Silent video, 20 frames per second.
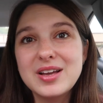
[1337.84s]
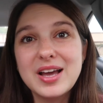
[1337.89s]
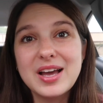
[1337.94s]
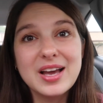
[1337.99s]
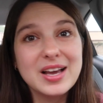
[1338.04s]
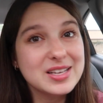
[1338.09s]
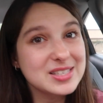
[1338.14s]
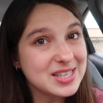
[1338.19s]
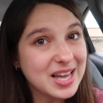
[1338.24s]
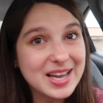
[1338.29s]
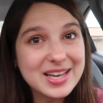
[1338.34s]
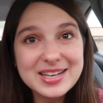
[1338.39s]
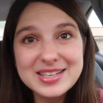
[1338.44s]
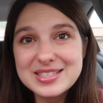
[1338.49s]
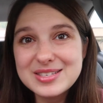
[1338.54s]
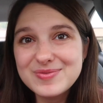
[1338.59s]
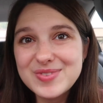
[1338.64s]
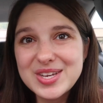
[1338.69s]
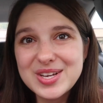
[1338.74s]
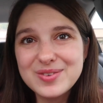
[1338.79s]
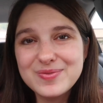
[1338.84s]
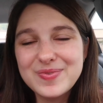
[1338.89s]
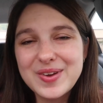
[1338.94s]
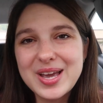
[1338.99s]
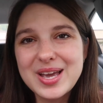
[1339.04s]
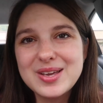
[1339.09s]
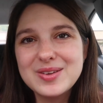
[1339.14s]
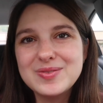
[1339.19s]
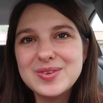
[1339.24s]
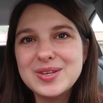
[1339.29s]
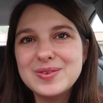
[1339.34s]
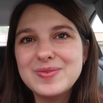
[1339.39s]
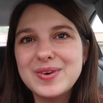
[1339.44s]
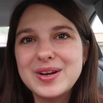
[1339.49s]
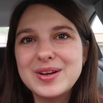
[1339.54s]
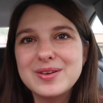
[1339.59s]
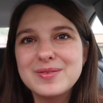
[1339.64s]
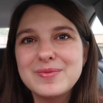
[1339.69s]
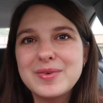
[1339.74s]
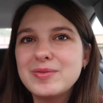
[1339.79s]
excited to meet your baby
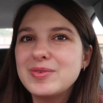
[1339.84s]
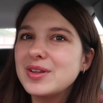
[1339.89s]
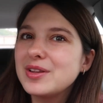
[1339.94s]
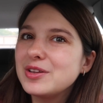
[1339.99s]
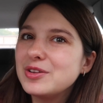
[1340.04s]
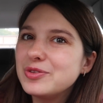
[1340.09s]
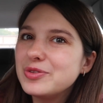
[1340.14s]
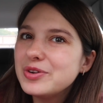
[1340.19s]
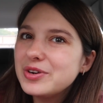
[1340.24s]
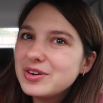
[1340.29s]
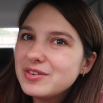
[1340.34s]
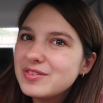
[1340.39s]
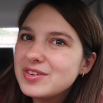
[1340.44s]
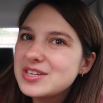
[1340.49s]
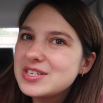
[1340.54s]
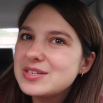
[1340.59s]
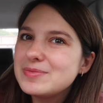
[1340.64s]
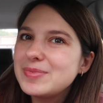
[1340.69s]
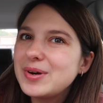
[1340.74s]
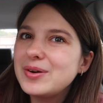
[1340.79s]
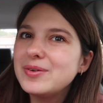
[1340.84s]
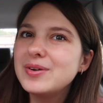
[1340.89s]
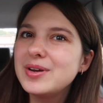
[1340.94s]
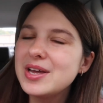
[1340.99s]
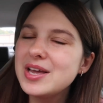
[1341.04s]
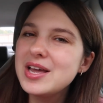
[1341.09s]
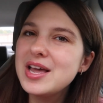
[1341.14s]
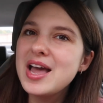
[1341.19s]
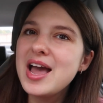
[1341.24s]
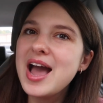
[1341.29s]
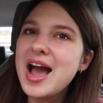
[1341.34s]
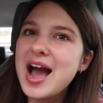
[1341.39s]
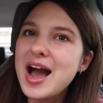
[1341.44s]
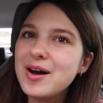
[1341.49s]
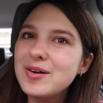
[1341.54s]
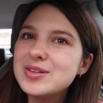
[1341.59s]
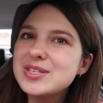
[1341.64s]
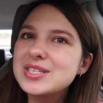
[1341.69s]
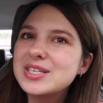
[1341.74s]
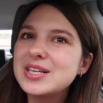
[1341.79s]
but you're maybe a little nervous about
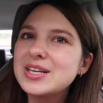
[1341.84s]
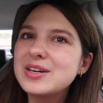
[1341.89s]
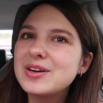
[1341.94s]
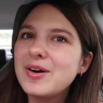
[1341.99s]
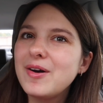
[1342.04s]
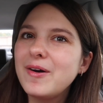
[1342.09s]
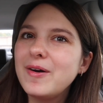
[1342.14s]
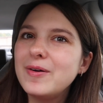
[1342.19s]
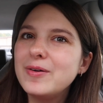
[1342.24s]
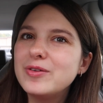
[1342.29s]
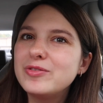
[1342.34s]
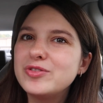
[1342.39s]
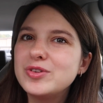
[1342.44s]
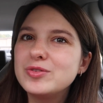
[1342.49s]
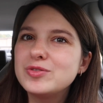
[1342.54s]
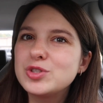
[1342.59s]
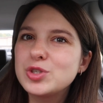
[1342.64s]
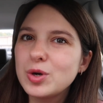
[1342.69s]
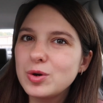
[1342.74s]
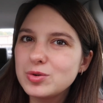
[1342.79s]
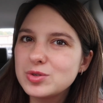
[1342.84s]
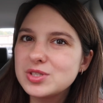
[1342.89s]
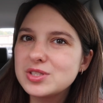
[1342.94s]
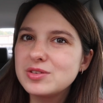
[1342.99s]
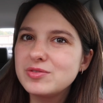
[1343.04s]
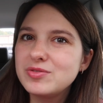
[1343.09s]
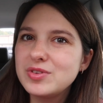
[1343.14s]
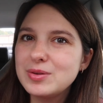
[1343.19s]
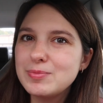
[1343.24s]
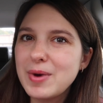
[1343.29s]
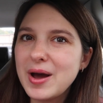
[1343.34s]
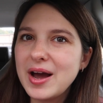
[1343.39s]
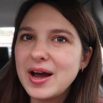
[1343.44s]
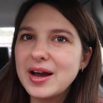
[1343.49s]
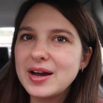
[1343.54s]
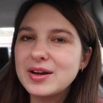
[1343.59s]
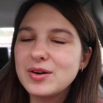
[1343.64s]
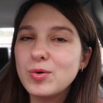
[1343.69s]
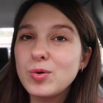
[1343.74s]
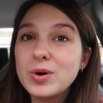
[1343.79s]
how it's gonna go if you chose the
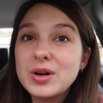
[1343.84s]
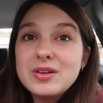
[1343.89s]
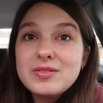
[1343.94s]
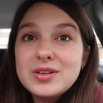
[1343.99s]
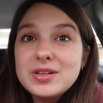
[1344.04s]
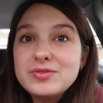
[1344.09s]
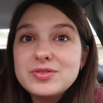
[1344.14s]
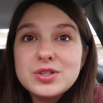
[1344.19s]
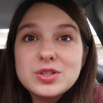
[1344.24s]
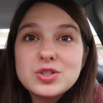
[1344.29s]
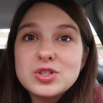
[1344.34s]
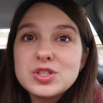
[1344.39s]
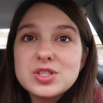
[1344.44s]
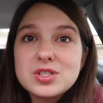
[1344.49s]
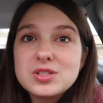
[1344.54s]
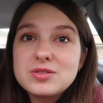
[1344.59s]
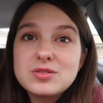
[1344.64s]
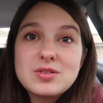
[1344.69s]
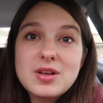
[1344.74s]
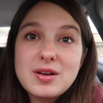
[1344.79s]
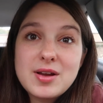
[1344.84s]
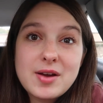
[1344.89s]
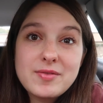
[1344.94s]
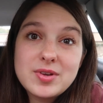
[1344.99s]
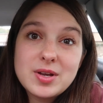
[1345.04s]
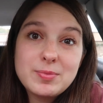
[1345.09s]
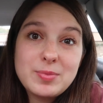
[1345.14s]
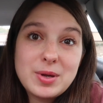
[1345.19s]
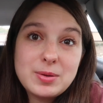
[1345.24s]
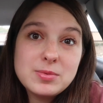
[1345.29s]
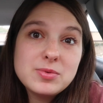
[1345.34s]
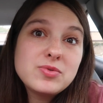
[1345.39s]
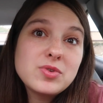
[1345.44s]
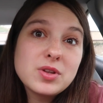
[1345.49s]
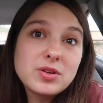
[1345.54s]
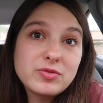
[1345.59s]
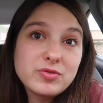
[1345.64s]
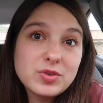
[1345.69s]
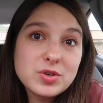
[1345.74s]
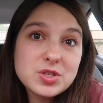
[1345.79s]
VBAC or even if you're just having a baby for
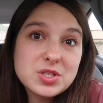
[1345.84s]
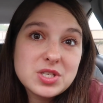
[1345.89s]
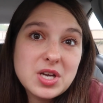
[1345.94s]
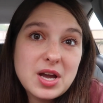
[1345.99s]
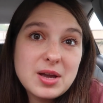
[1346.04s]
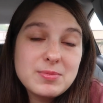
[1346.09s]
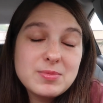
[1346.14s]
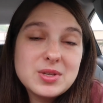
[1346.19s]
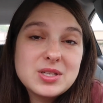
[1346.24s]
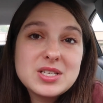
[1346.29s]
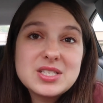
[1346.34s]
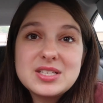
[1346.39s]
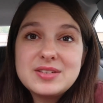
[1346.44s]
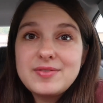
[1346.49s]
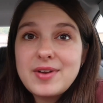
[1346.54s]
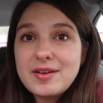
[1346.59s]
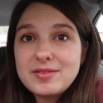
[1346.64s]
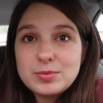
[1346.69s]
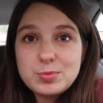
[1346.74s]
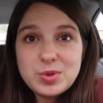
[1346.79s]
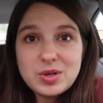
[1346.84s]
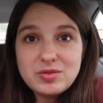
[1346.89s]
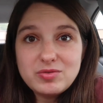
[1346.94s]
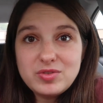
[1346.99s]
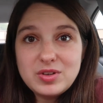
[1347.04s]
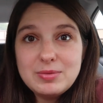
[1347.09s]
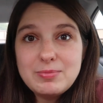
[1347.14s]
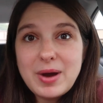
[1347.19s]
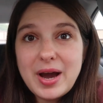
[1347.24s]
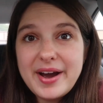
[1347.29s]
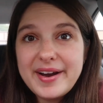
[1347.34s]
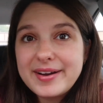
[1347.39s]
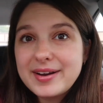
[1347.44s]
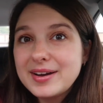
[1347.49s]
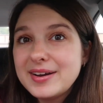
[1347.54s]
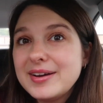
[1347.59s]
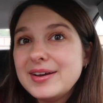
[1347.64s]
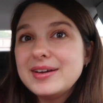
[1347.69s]
the first time it doesn't even have to be a VBAC